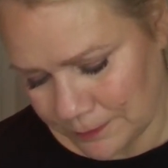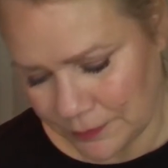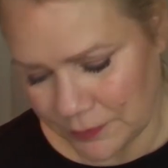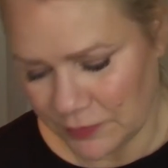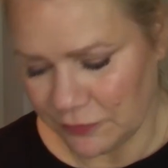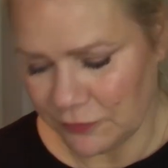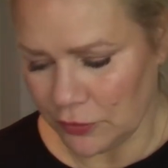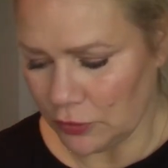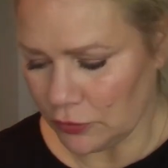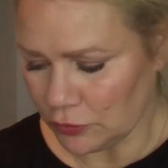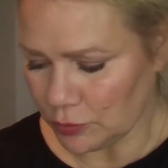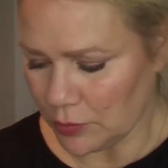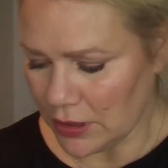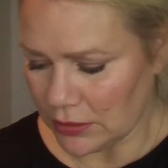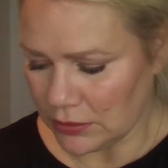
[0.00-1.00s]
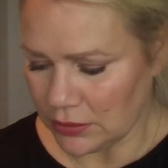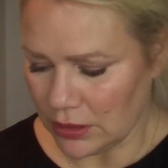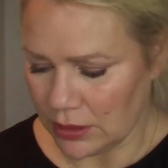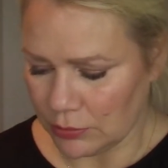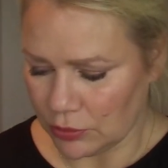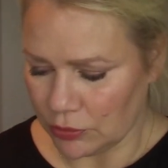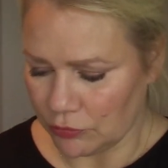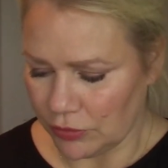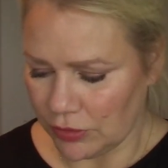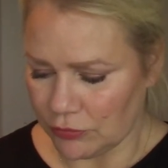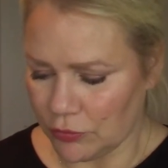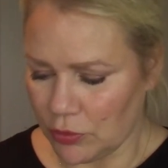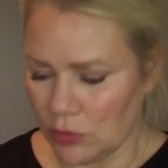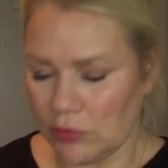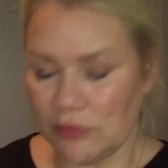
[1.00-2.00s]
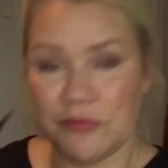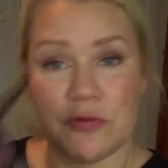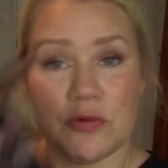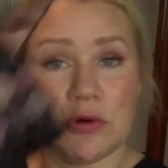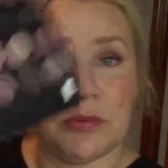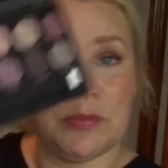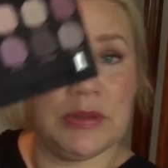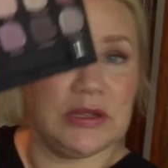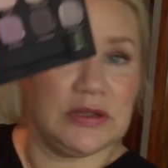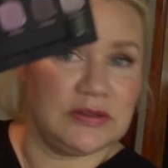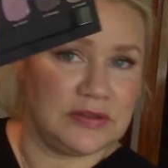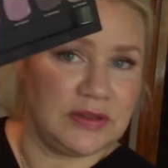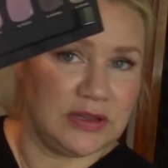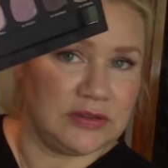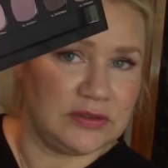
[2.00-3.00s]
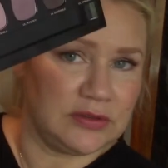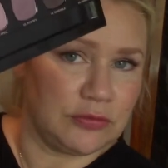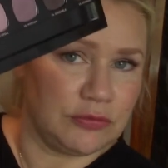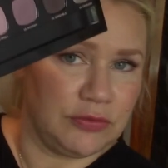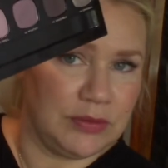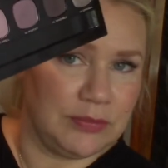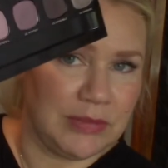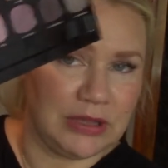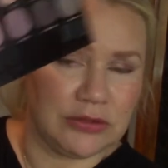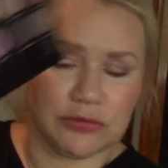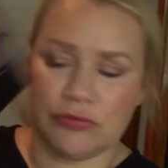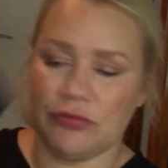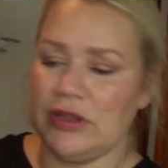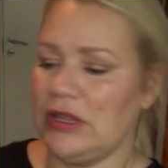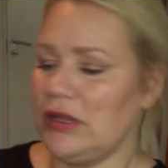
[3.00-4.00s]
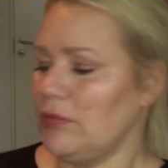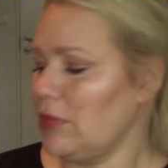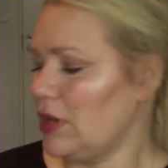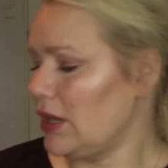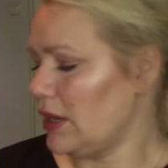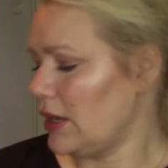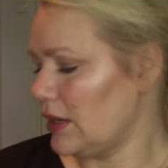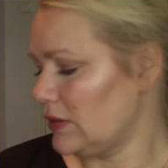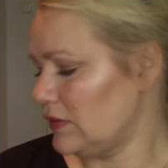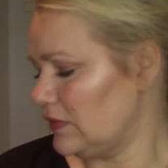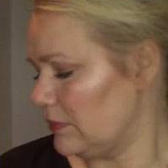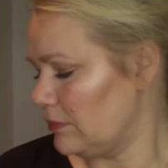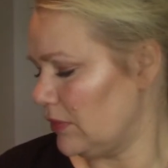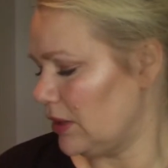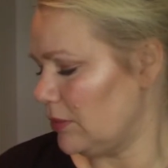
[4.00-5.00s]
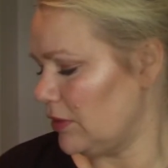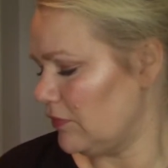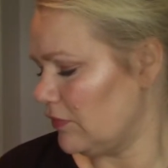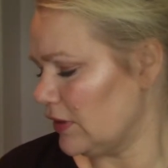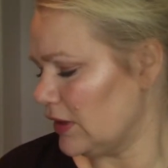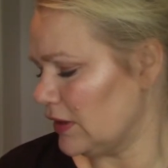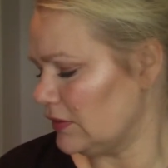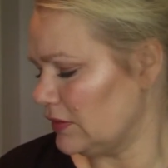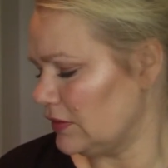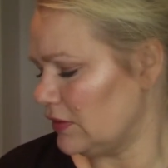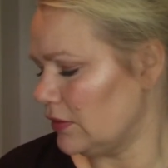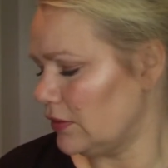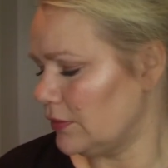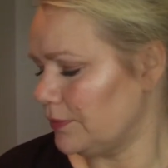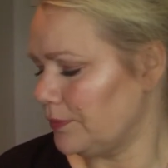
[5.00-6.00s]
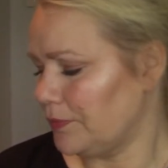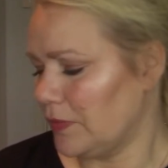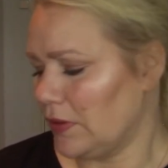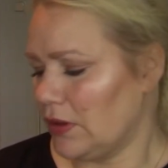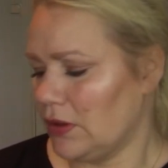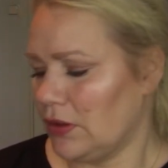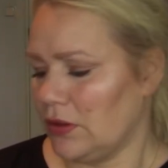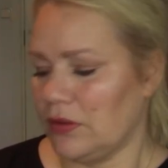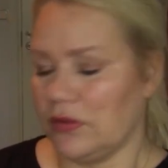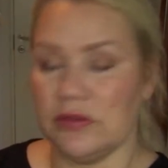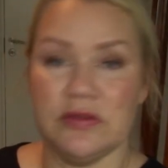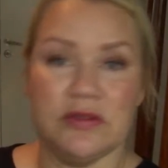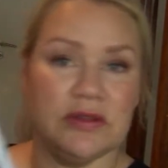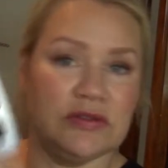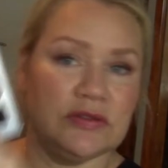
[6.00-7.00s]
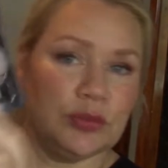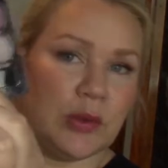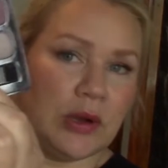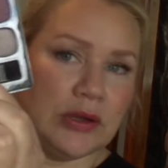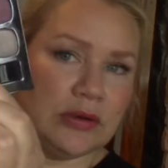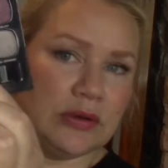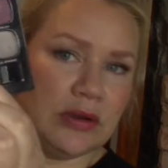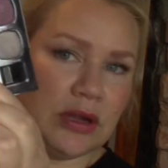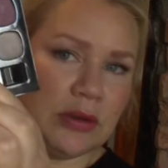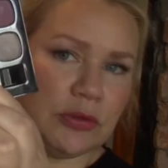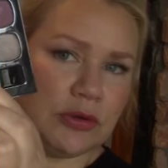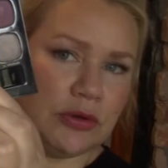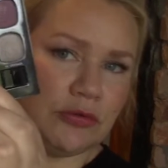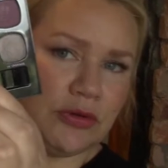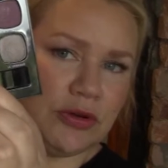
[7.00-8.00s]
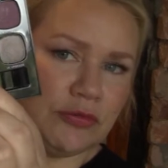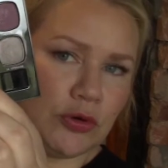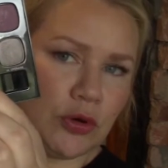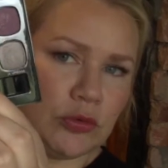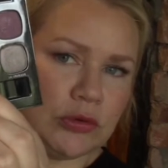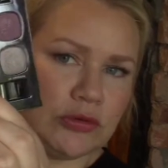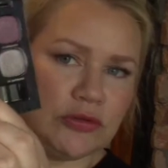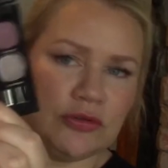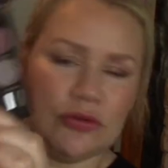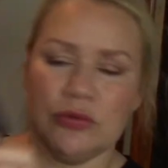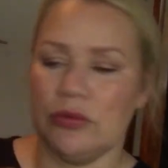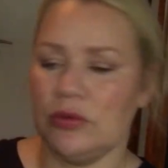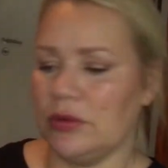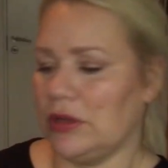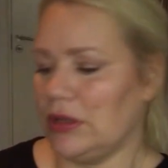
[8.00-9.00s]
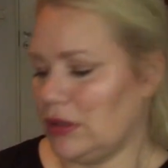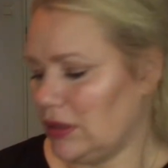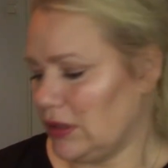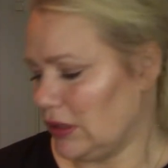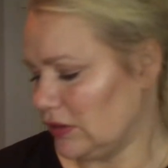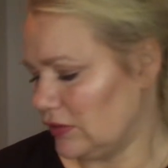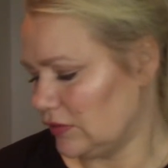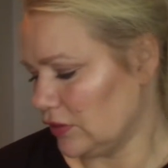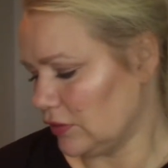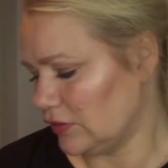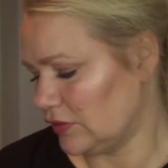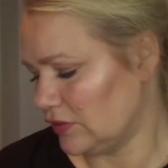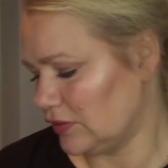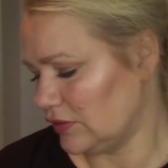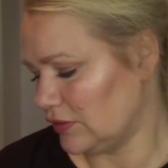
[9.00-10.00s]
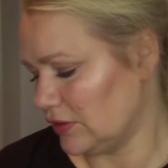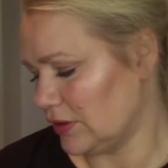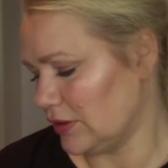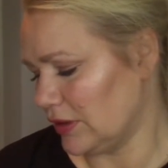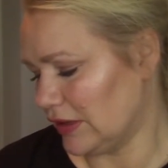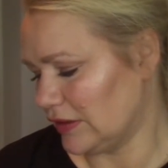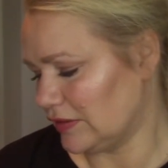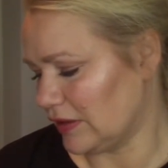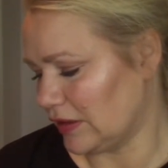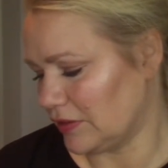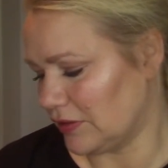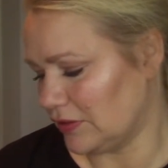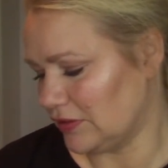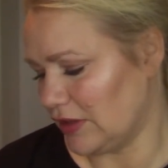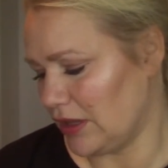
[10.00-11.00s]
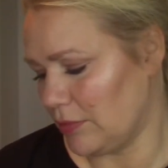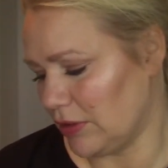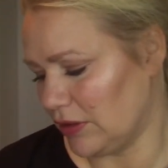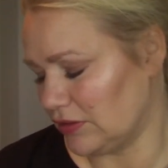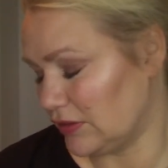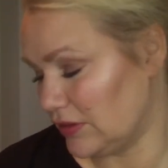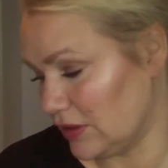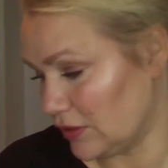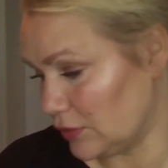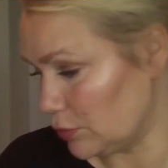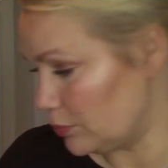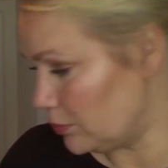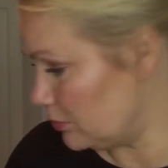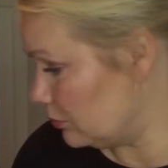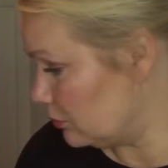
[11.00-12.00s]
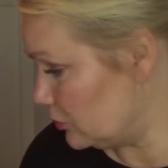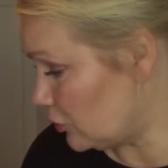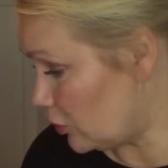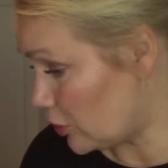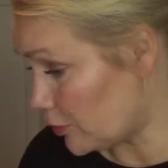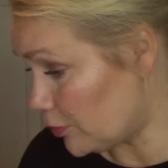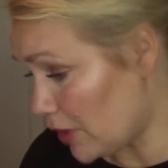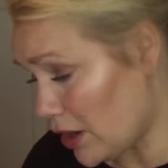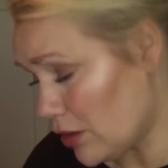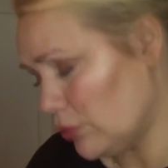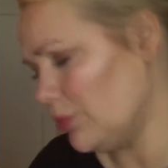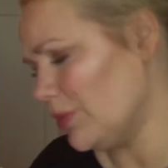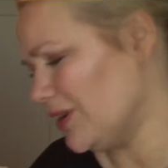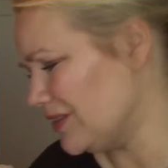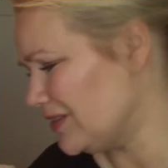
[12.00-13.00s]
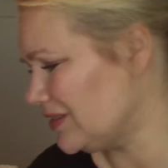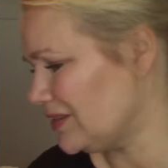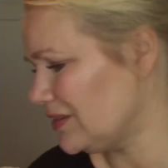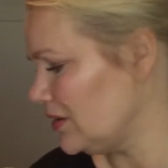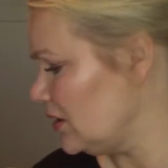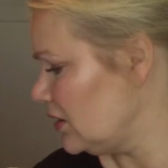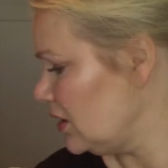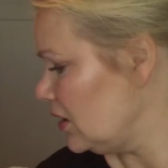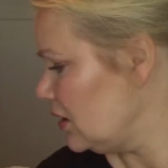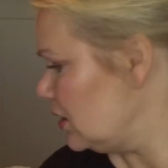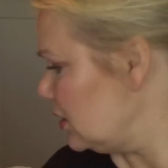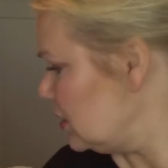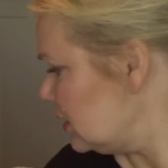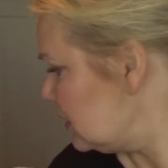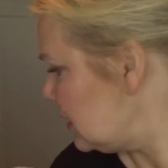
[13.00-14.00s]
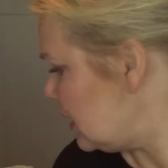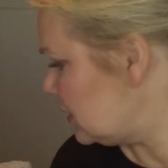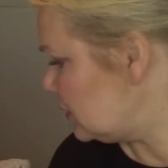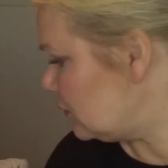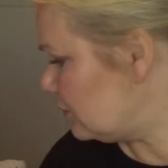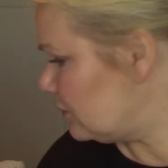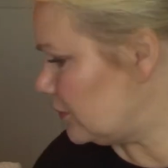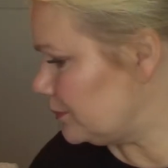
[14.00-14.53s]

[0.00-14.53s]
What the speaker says: first one I'm gonna re-roll for because that's a matte cream, and maybe if I get this one I'm gonna re-roll too. it's not exact the same as the other dark brown, but it's kind of,